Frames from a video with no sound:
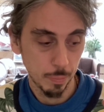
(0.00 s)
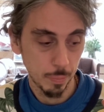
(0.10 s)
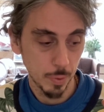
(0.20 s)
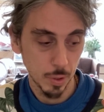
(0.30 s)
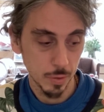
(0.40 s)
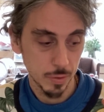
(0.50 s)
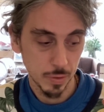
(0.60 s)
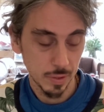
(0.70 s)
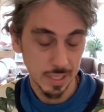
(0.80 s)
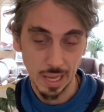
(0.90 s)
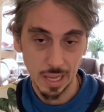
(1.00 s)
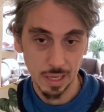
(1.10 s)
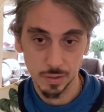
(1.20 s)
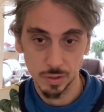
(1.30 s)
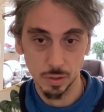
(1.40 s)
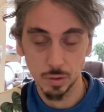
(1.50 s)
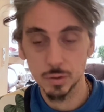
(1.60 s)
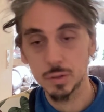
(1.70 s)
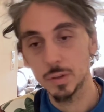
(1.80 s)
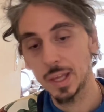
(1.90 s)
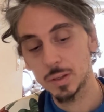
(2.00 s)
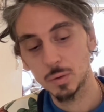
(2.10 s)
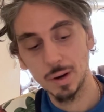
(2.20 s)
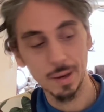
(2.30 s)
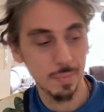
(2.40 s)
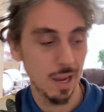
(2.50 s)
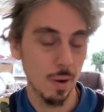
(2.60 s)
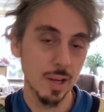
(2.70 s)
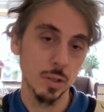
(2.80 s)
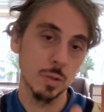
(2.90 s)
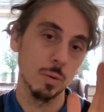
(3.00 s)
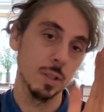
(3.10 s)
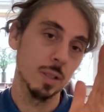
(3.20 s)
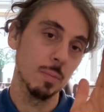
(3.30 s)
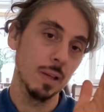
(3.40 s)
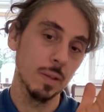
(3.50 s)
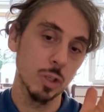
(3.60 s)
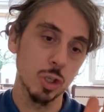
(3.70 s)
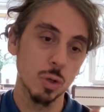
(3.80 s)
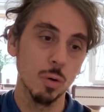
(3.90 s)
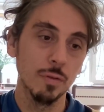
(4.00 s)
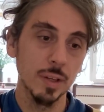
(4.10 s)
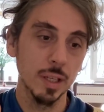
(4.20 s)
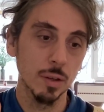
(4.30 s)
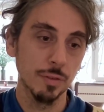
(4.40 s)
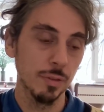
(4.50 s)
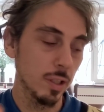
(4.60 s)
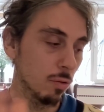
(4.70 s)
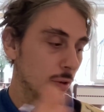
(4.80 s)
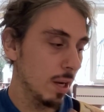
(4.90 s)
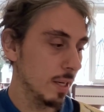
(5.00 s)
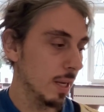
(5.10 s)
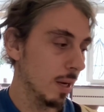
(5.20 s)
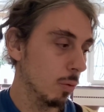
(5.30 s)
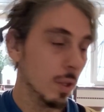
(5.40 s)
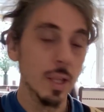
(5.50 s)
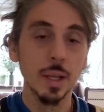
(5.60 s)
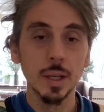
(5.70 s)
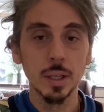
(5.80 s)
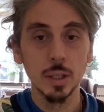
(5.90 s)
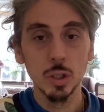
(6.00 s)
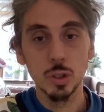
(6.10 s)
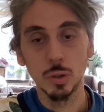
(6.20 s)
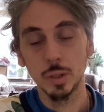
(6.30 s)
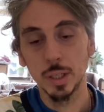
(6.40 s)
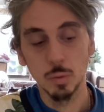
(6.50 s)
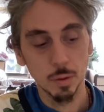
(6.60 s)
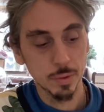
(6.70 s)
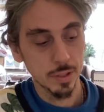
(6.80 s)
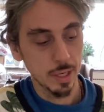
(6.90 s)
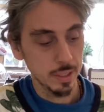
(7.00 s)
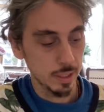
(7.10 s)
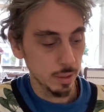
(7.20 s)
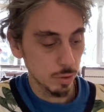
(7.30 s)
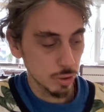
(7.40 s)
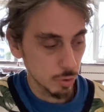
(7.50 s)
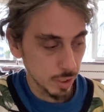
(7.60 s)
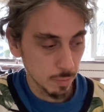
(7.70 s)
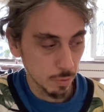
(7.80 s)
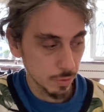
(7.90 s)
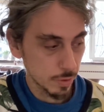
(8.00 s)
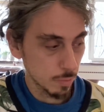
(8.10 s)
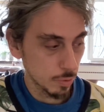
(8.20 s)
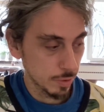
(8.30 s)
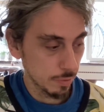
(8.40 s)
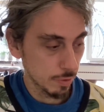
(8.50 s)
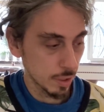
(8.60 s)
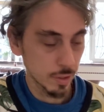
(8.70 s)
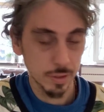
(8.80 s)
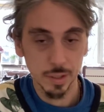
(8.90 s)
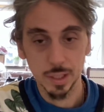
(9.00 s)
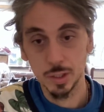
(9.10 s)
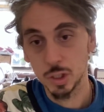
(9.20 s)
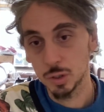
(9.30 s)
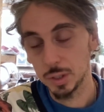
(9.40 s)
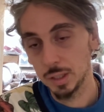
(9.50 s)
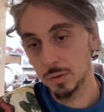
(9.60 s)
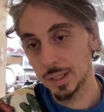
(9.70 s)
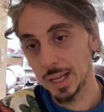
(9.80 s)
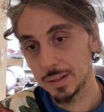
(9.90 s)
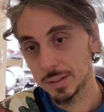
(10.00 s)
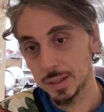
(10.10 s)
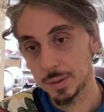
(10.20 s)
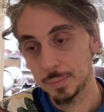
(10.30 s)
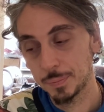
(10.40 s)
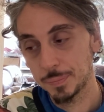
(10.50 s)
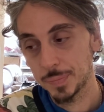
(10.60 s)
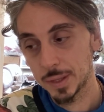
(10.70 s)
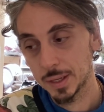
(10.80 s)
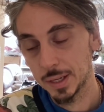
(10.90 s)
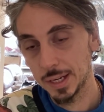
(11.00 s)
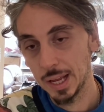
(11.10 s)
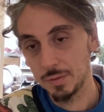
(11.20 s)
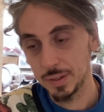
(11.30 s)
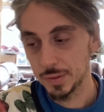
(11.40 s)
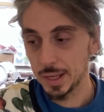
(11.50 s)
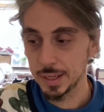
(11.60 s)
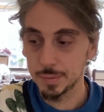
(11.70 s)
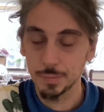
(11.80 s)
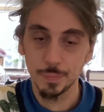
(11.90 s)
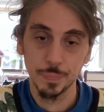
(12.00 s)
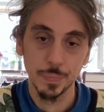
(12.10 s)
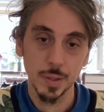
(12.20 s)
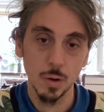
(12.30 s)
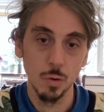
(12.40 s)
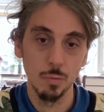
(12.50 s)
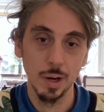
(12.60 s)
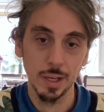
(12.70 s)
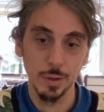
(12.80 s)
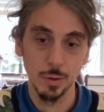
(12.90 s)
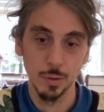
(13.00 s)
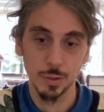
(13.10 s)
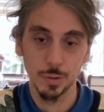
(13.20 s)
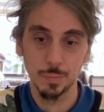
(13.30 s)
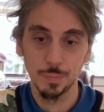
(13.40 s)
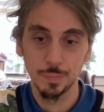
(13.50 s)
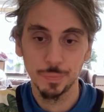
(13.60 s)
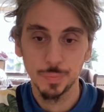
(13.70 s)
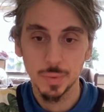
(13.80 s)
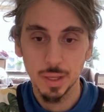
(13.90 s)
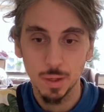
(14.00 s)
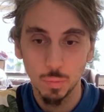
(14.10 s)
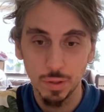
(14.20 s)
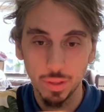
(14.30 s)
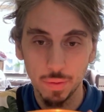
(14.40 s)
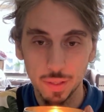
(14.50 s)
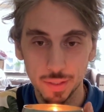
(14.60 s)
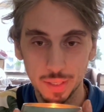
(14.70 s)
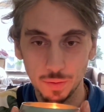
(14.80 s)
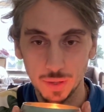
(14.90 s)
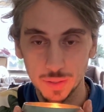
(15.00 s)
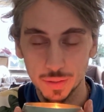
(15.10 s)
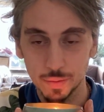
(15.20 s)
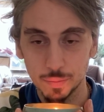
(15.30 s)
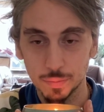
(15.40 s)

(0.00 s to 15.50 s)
But yeah, so that's where I am now. I just wanted to make this short video for you right now, showing you what I'm sending you, showing you Monster Multiverse, and showing you the letter, and having that on record within this series.